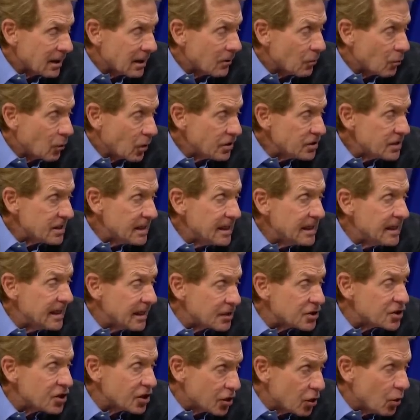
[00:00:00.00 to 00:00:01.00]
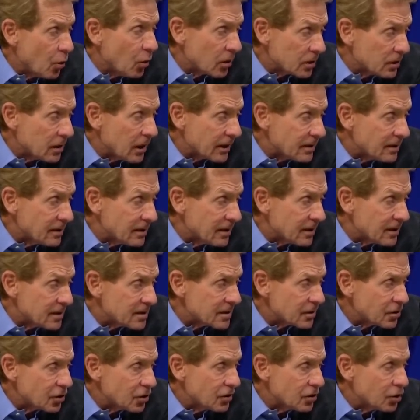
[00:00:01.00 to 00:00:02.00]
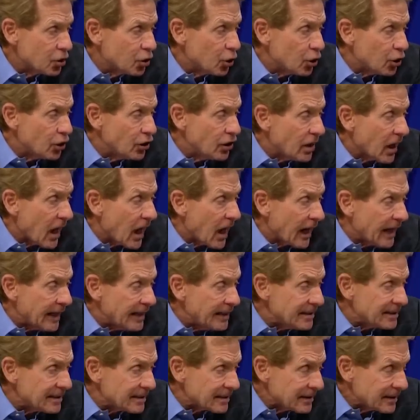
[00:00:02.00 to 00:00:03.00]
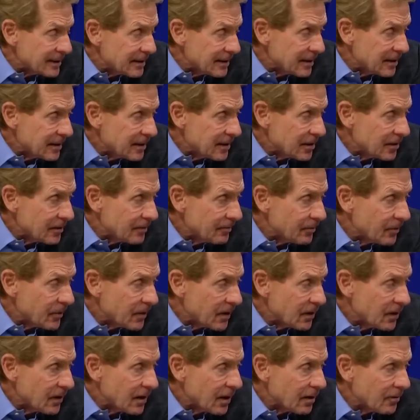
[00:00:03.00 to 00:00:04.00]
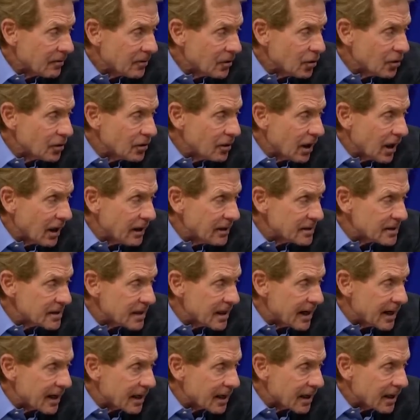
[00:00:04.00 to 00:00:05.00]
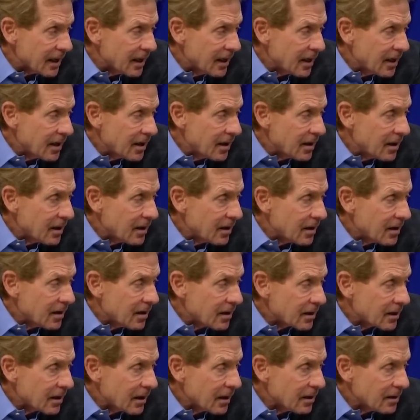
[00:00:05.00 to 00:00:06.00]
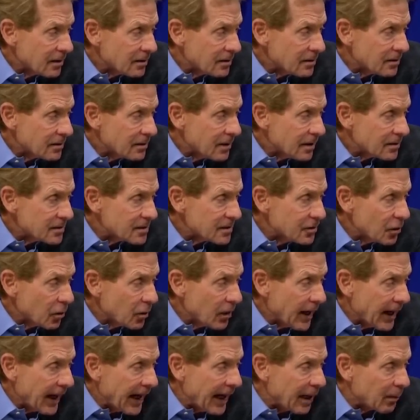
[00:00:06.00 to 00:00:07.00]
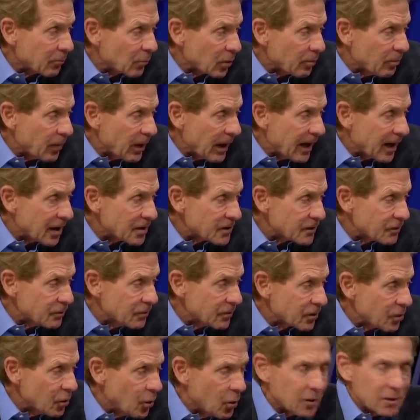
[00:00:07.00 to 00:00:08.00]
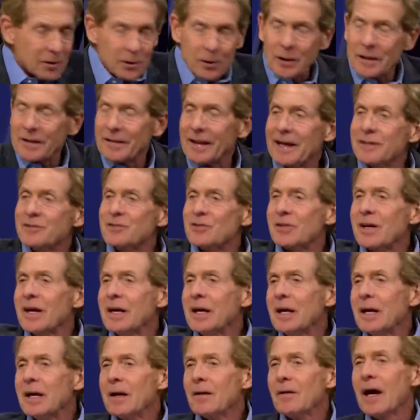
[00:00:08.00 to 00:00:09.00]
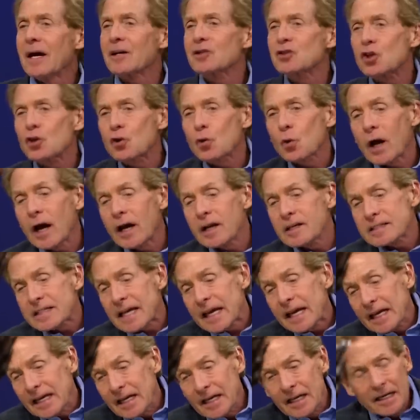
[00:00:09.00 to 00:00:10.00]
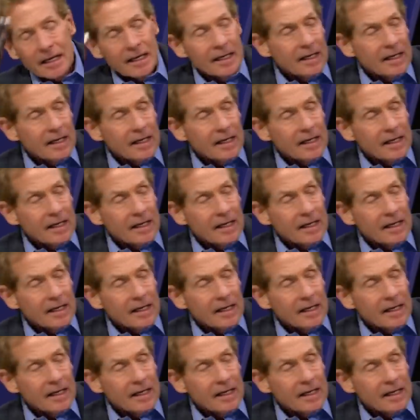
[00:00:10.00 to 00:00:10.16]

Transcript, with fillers: Once he gets it going like this, oh, it's over. Good night. You got to pick him up at half court. Yeah. Good night, Zach. Look at that, this. That's the Look at this. hammer pass from the corner. Skip, the ball left the camera. That's crazy.